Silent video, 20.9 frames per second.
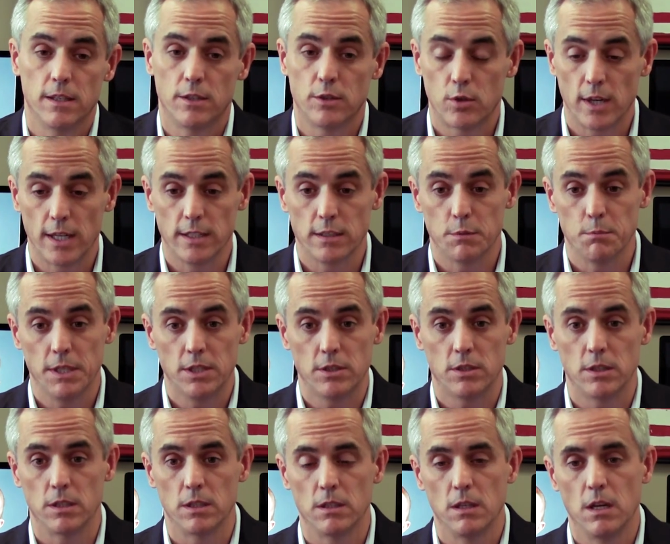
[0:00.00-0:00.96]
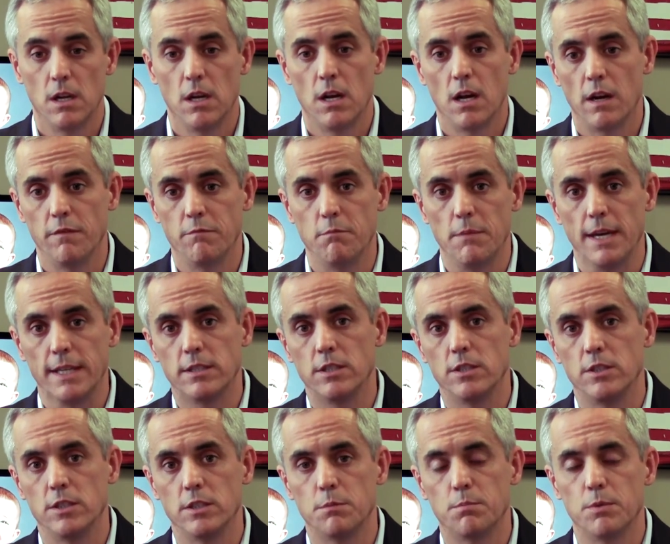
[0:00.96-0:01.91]
transmission of
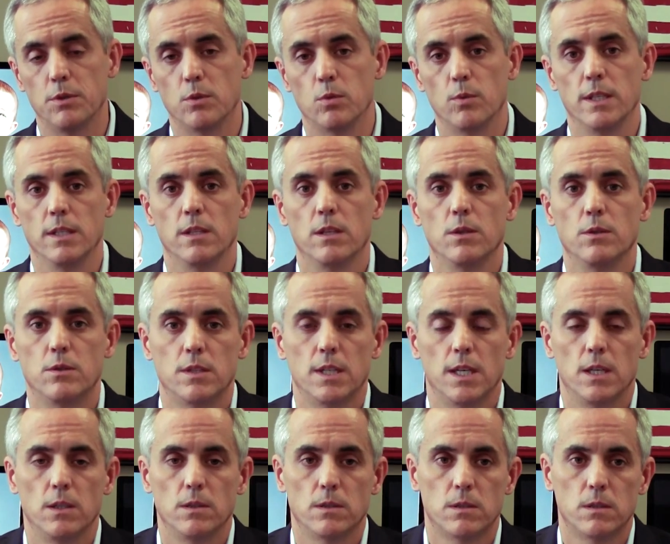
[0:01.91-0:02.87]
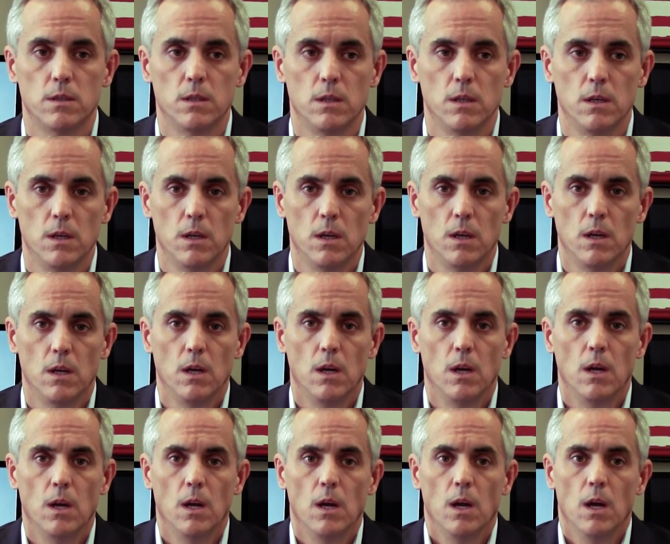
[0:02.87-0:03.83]
messages between those cells.
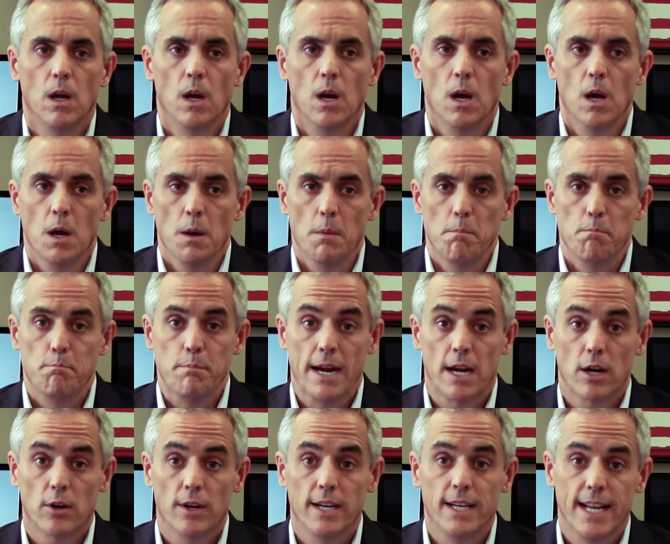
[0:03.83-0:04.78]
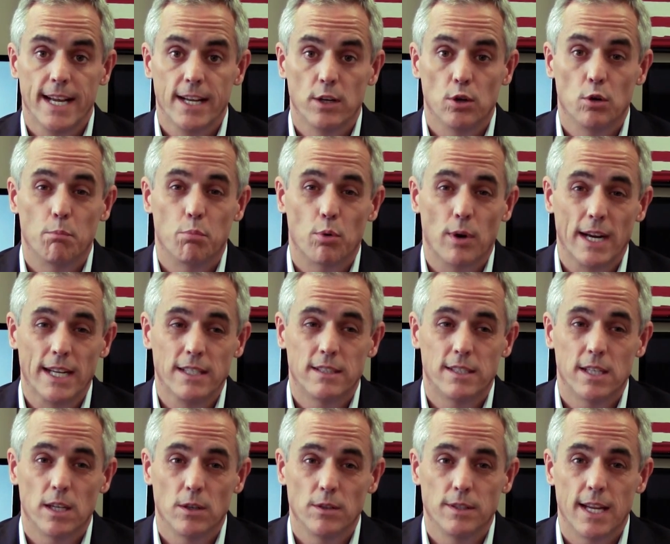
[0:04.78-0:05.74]
Perinatal brain
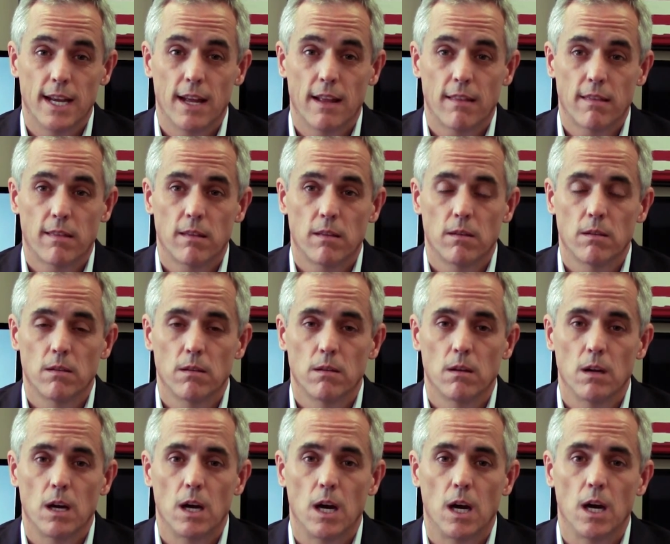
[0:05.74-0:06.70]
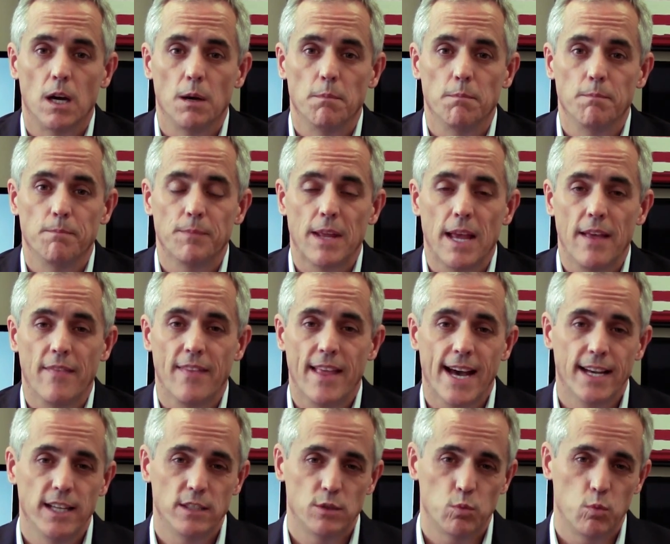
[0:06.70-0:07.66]
cell death, and
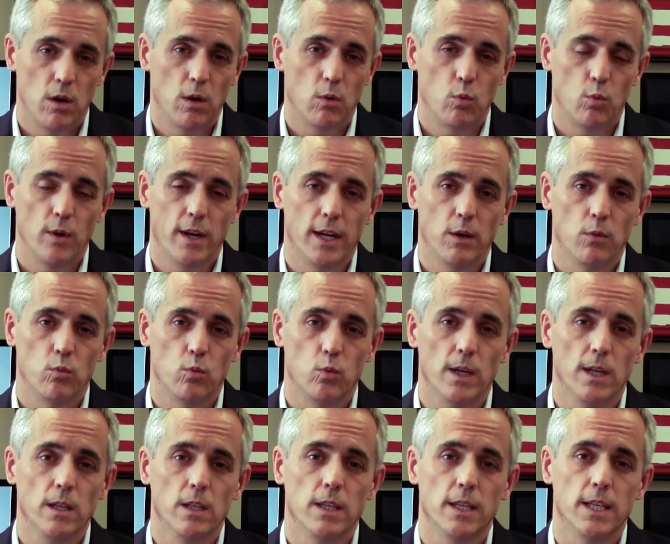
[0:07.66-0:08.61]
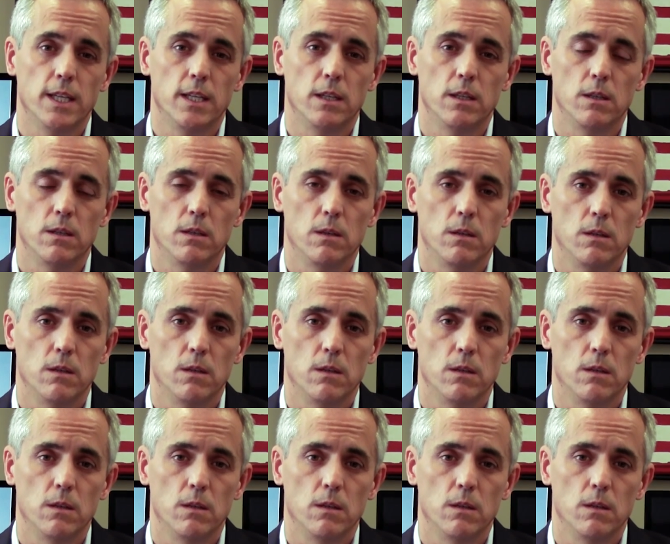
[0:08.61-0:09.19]
that is what we really